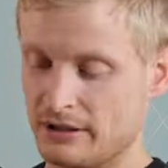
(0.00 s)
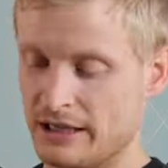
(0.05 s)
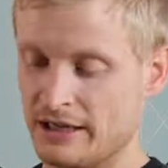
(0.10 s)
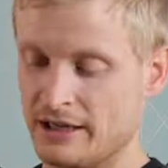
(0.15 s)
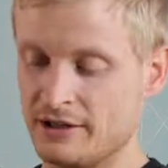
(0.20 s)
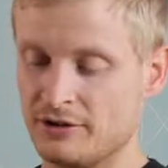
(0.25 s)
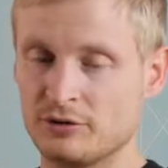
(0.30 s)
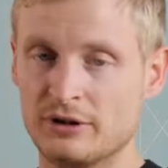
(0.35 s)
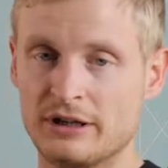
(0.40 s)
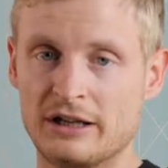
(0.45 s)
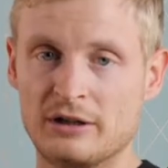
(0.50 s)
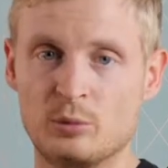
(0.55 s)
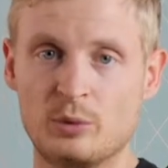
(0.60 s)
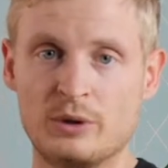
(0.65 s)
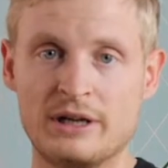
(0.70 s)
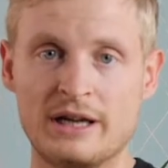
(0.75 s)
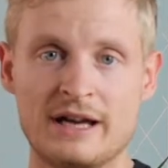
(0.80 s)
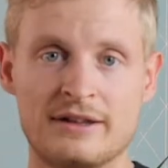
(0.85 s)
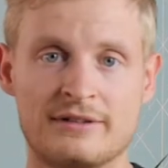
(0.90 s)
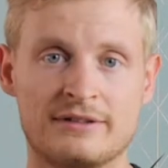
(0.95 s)
And into that
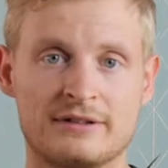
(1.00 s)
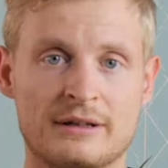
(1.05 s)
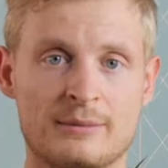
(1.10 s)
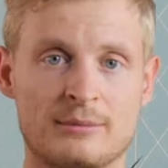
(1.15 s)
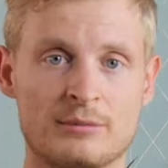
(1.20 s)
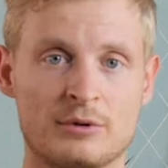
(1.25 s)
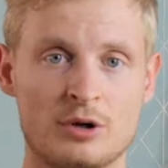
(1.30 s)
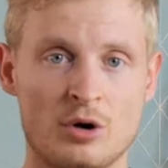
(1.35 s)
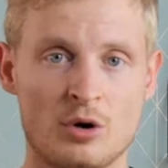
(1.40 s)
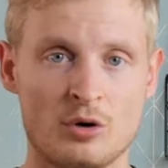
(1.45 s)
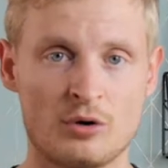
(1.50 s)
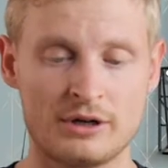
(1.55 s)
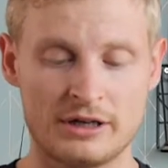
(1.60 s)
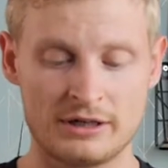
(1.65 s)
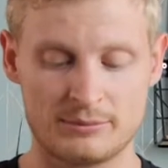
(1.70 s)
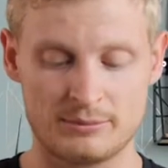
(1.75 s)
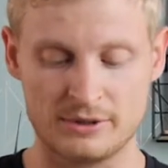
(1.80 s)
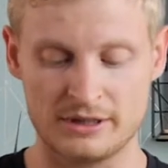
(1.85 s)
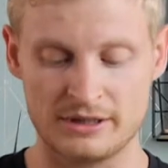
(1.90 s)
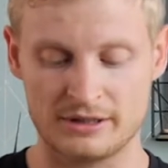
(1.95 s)
we add some
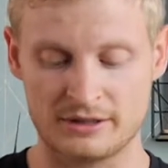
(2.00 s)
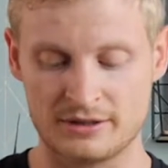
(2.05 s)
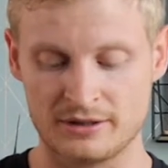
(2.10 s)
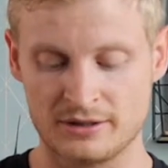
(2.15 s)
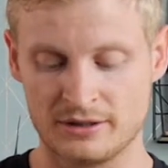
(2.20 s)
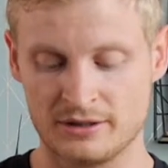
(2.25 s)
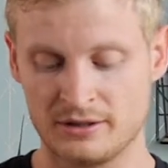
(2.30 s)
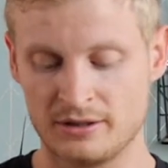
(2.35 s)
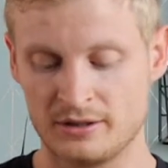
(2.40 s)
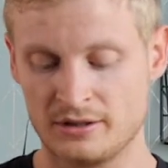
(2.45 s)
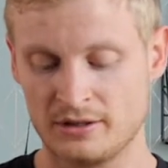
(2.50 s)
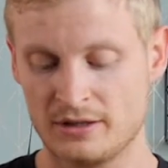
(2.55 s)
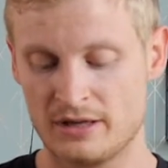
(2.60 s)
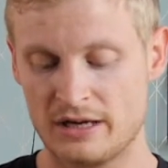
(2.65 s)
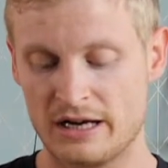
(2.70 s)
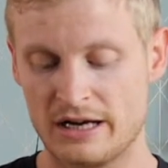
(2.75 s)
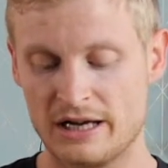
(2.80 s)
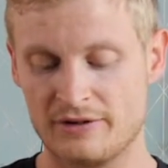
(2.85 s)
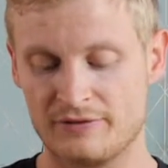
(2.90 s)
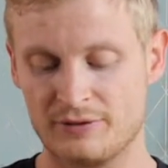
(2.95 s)
coconut milk.
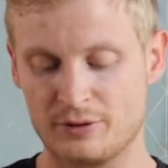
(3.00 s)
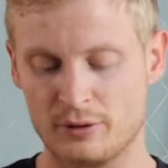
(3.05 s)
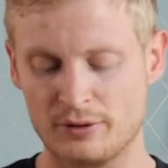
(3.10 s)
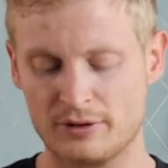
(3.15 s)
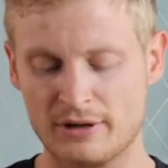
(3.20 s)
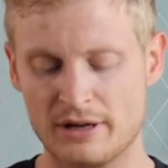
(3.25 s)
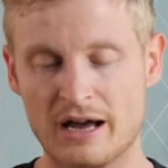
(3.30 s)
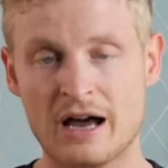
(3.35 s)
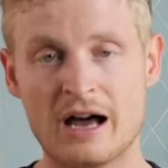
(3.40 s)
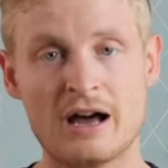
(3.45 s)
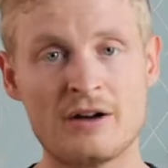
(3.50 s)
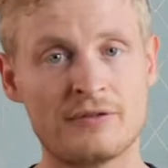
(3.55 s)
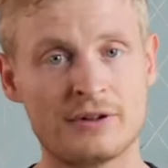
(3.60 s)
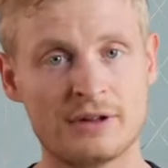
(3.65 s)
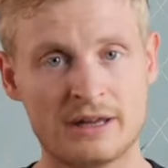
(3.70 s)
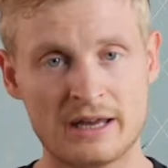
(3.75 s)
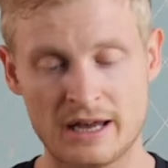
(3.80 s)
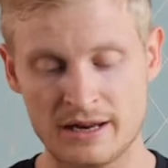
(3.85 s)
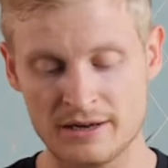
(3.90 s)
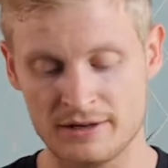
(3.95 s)
I have around half a
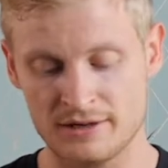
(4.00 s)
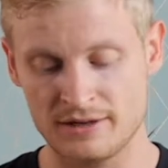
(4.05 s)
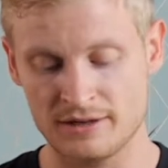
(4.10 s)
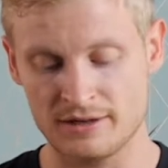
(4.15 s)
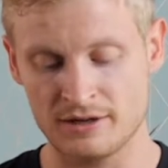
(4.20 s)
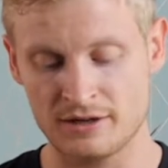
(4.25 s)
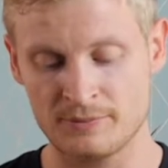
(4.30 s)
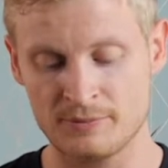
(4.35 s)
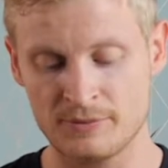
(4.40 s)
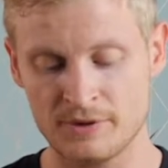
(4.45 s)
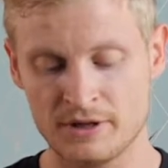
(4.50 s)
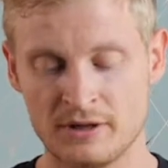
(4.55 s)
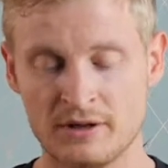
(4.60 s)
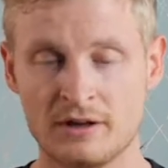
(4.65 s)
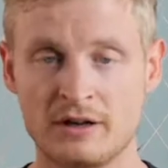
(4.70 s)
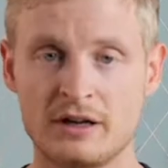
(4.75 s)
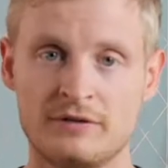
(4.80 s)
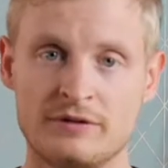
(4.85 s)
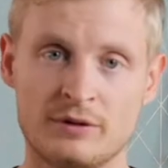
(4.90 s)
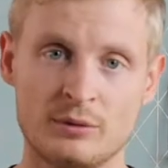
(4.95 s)
can here.
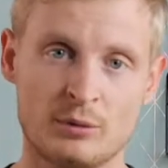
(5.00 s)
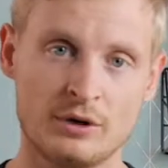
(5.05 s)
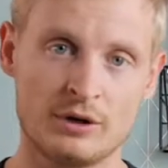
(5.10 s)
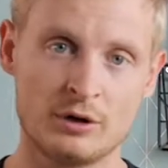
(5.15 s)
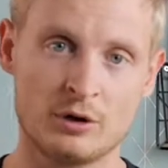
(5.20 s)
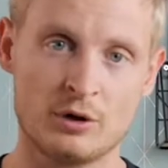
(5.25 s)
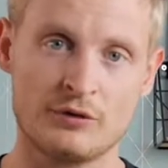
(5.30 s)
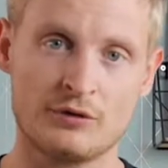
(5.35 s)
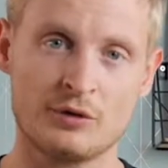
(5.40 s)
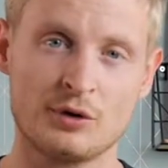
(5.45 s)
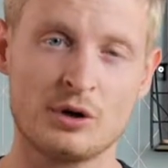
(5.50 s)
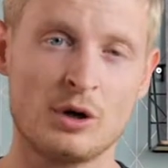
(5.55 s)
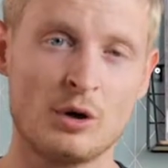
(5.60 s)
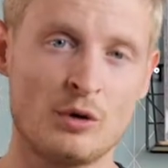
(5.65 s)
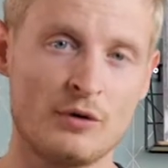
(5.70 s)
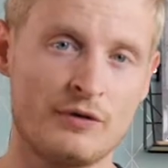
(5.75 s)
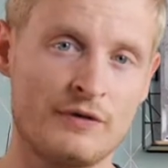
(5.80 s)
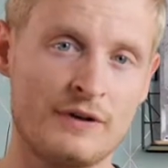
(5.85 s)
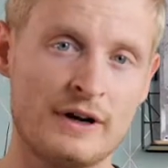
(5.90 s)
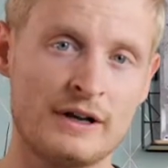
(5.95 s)
If you want to go for
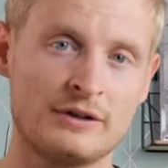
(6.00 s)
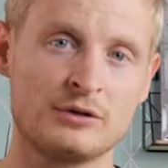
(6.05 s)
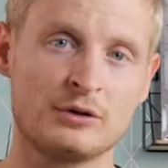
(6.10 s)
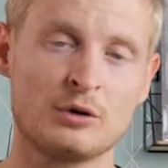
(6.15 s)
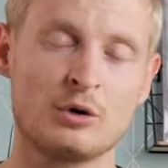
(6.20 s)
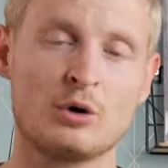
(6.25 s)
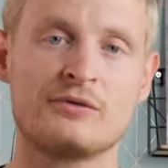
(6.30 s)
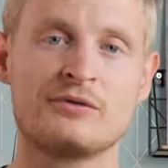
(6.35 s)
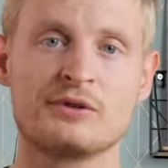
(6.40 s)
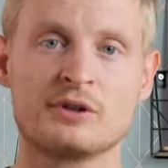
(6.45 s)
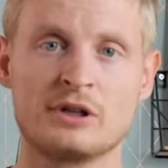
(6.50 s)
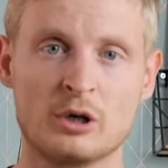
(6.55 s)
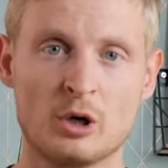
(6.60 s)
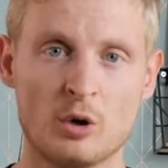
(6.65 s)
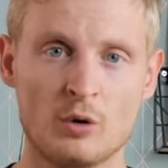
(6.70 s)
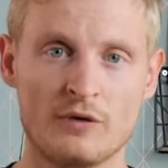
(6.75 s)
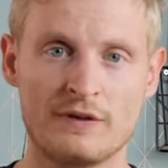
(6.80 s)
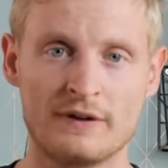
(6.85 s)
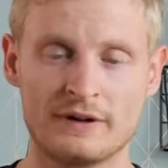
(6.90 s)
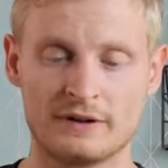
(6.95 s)
low fat, you know, go for the
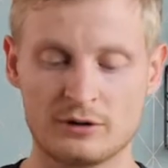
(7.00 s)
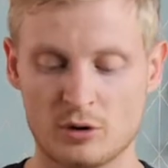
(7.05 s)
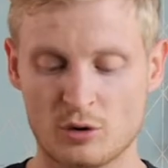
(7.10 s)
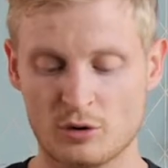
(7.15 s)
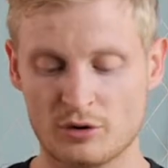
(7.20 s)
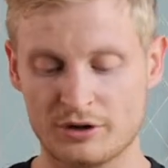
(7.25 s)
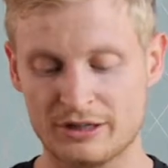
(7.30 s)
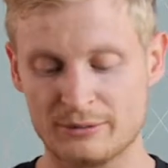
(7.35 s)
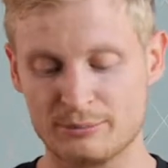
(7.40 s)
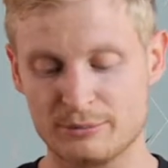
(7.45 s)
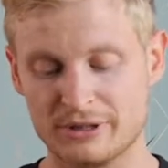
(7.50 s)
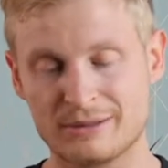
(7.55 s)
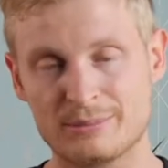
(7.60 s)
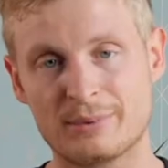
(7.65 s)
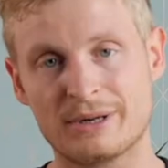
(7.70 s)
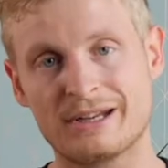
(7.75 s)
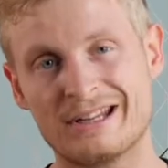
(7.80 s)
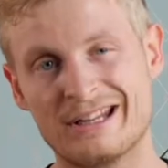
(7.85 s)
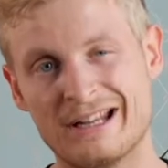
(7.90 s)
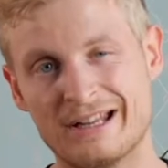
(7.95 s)
low fat coconut milk,
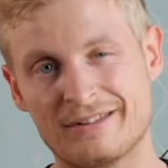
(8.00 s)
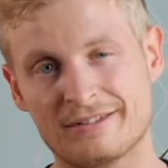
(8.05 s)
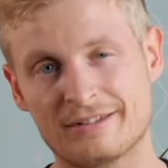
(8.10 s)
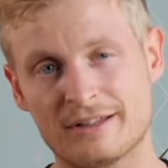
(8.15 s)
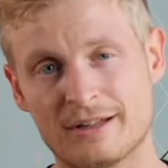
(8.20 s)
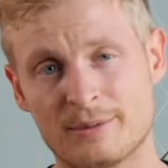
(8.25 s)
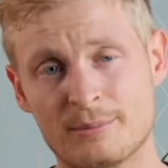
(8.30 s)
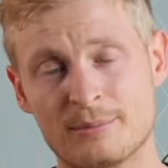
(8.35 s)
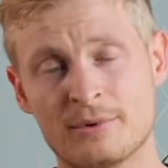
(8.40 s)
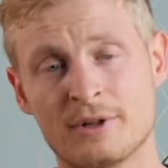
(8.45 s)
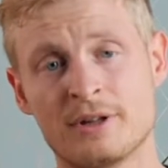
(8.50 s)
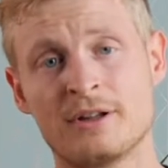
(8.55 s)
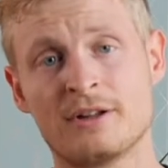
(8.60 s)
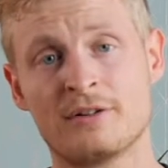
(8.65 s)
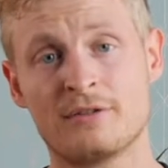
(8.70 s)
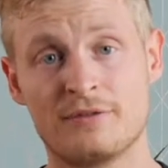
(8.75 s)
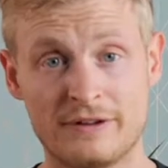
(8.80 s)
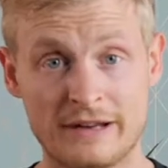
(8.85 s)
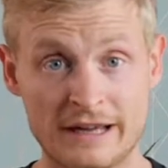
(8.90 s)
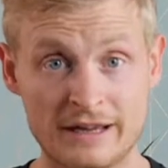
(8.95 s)
but it adds some
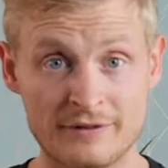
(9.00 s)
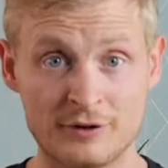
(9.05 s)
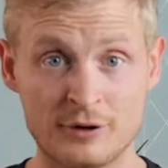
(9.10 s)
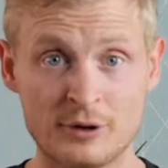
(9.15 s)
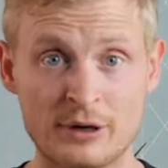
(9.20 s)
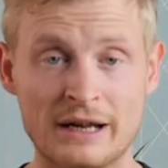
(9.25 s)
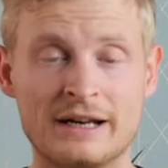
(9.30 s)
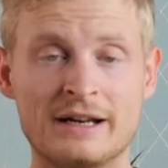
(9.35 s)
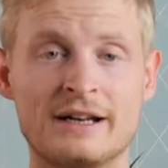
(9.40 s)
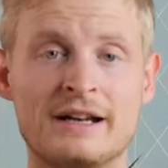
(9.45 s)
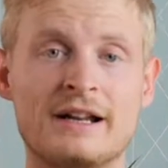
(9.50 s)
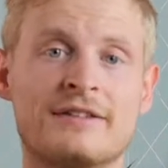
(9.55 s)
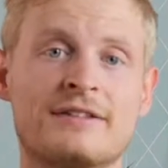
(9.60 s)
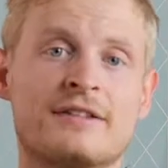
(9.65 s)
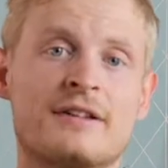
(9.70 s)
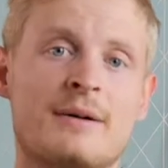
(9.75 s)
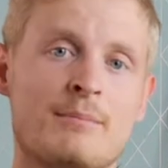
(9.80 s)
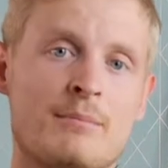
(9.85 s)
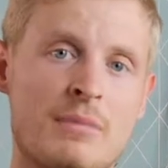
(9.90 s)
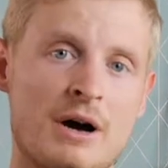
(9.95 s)
flavor and it adds
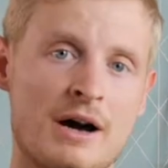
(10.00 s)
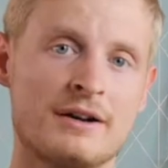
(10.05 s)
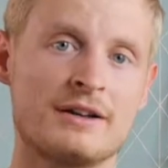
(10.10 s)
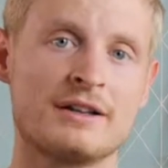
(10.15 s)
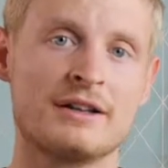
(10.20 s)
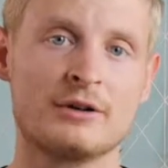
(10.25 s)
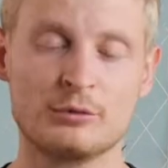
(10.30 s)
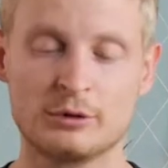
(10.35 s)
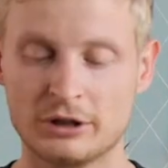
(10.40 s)
some body and